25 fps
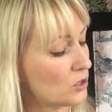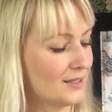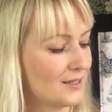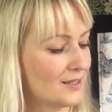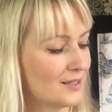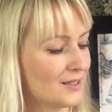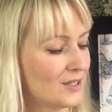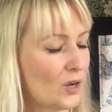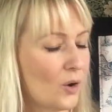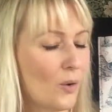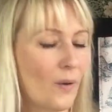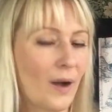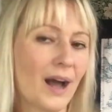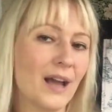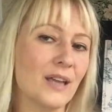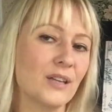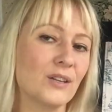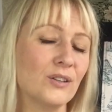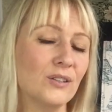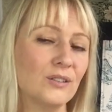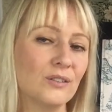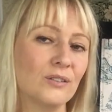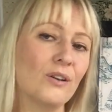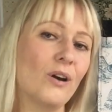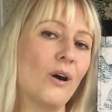So I
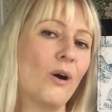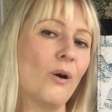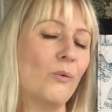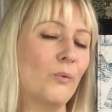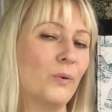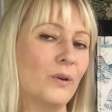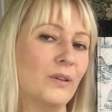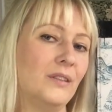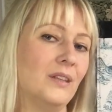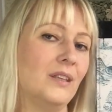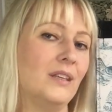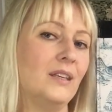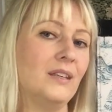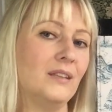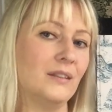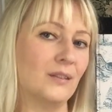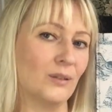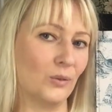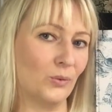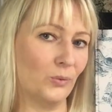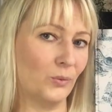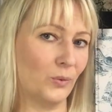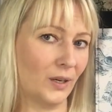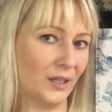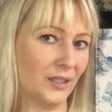could go with
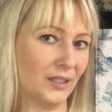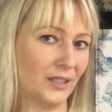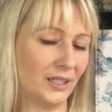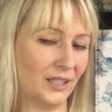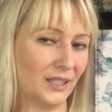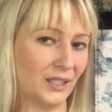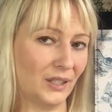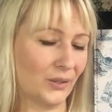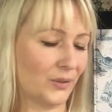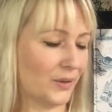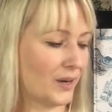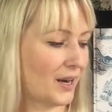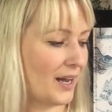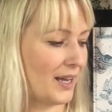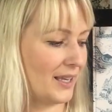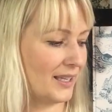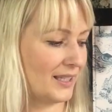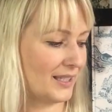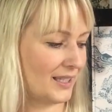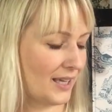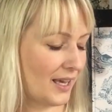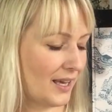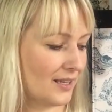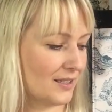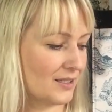either one here, I
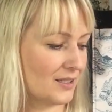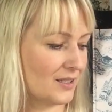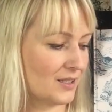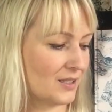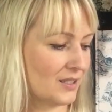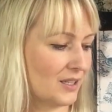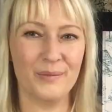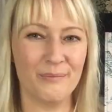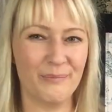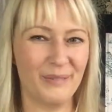guess.